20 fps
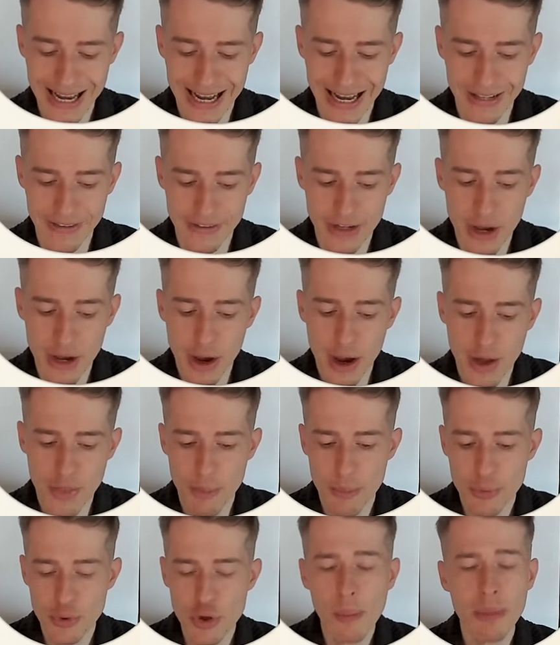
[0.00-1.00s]
And
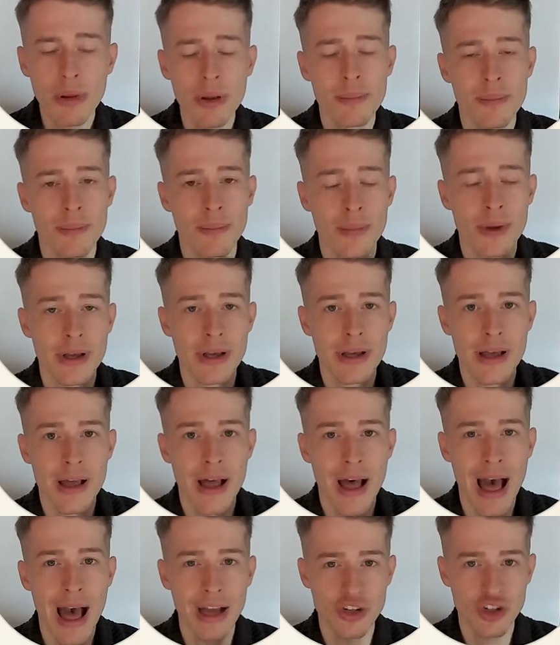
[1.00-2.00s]
the problem
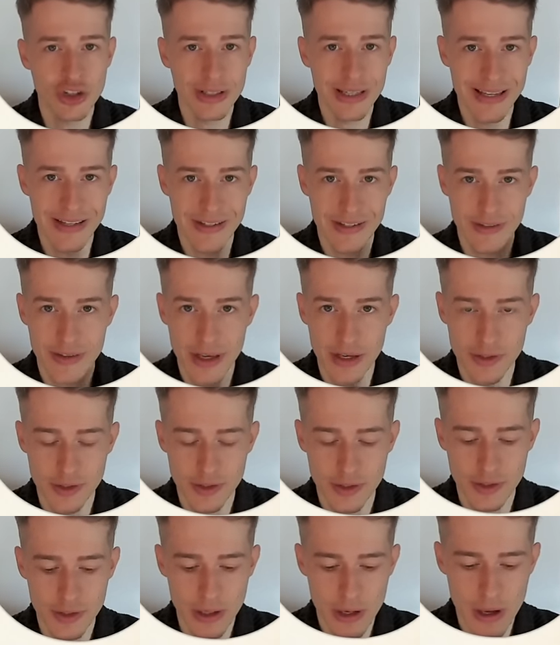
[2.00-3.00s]
actually is
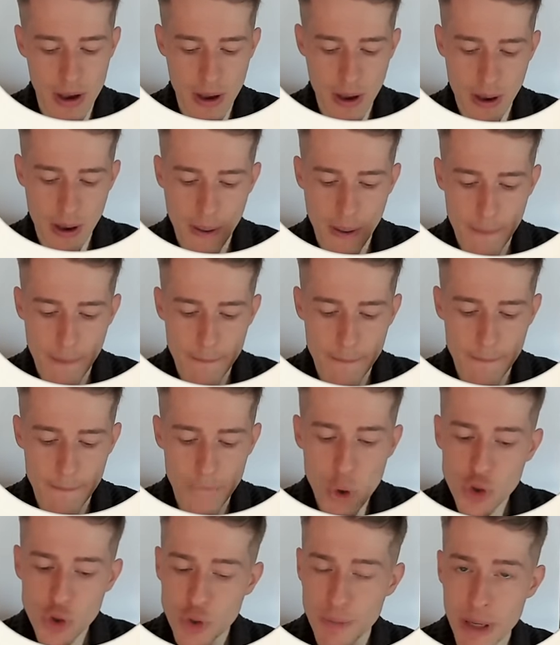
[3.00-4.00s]
this.
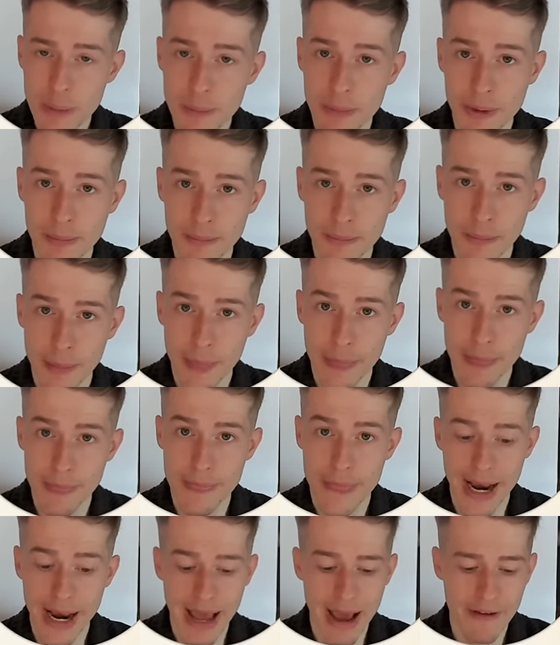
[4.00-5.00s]
Most people
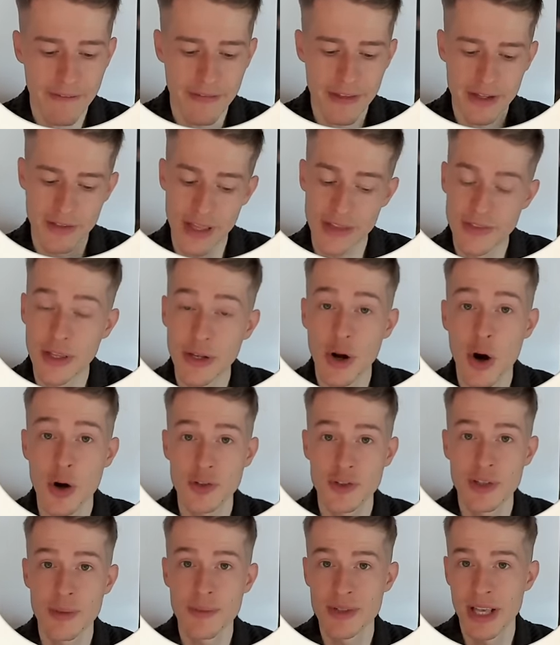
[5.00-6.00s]
that have this, that
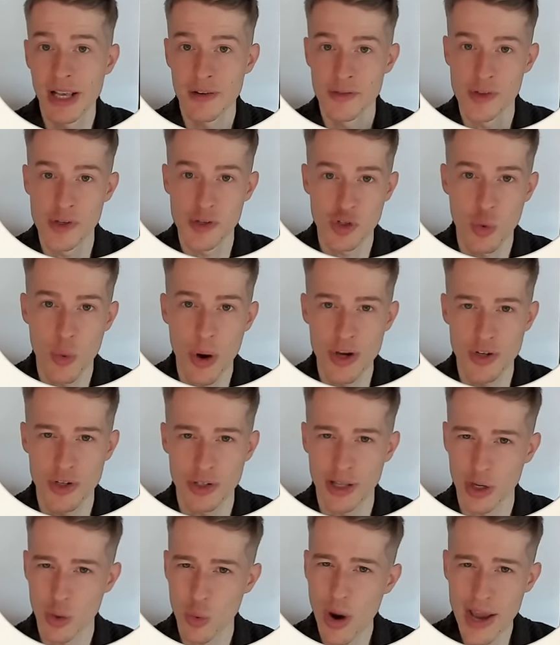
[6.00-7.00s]
ask themselves this
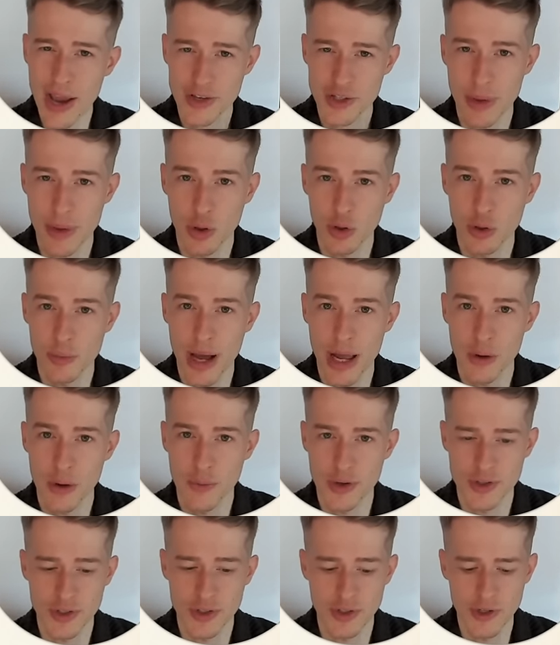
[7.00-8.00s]
question, like, why isn't my goal
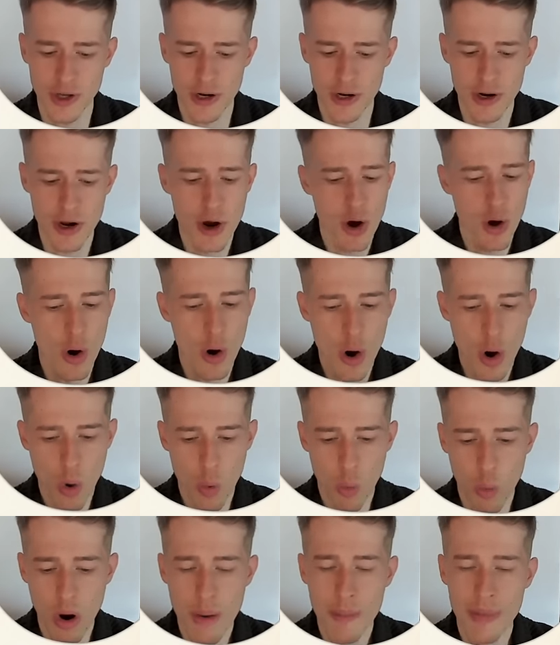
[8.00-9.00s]
manifested yet?
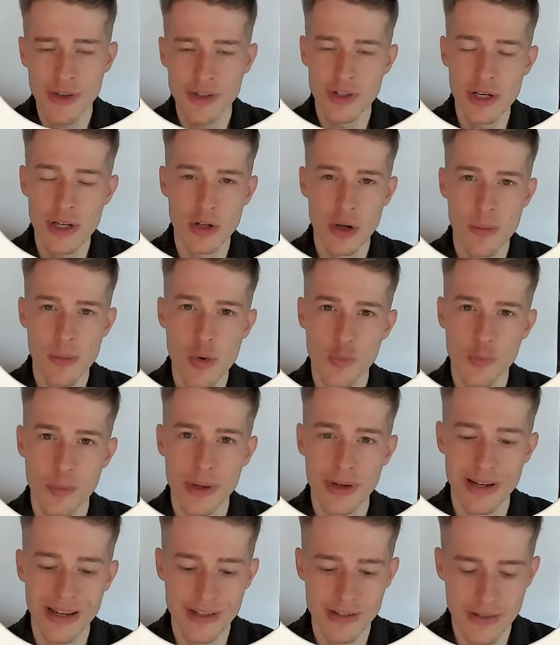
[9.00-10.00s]
Why am I seeing no
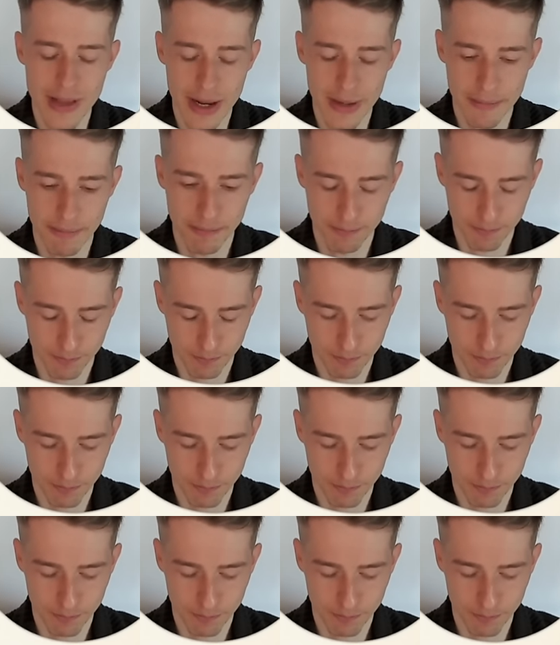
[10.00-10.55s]
movement? Is that